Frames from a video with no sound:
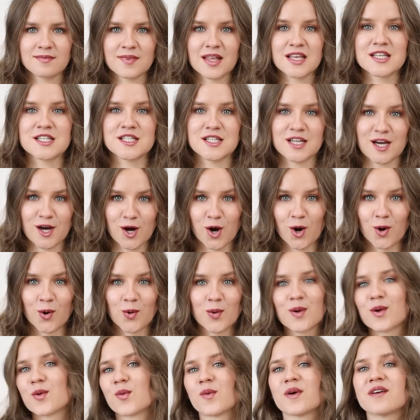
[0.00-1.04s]
So,
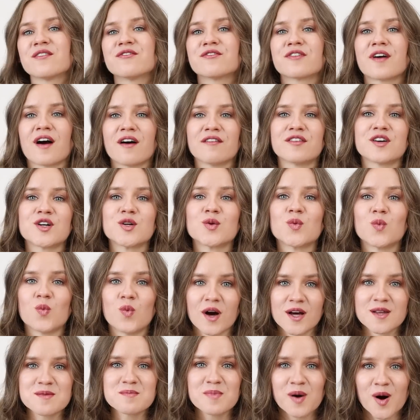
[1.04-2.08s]
we've covered
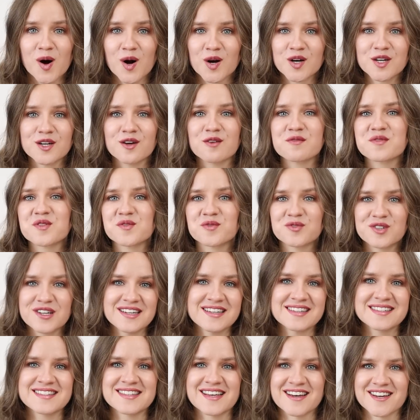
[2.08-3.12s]
one part of the reading
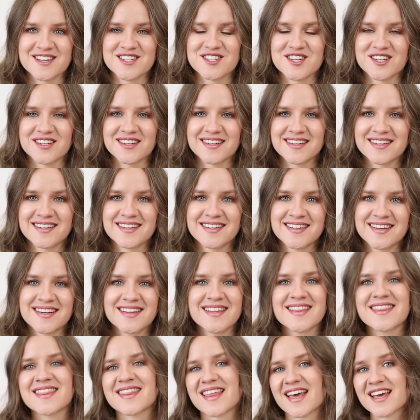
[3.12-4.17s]
section.
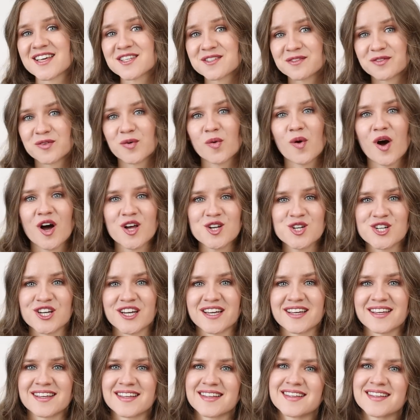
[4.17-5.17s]
Thanks for watching.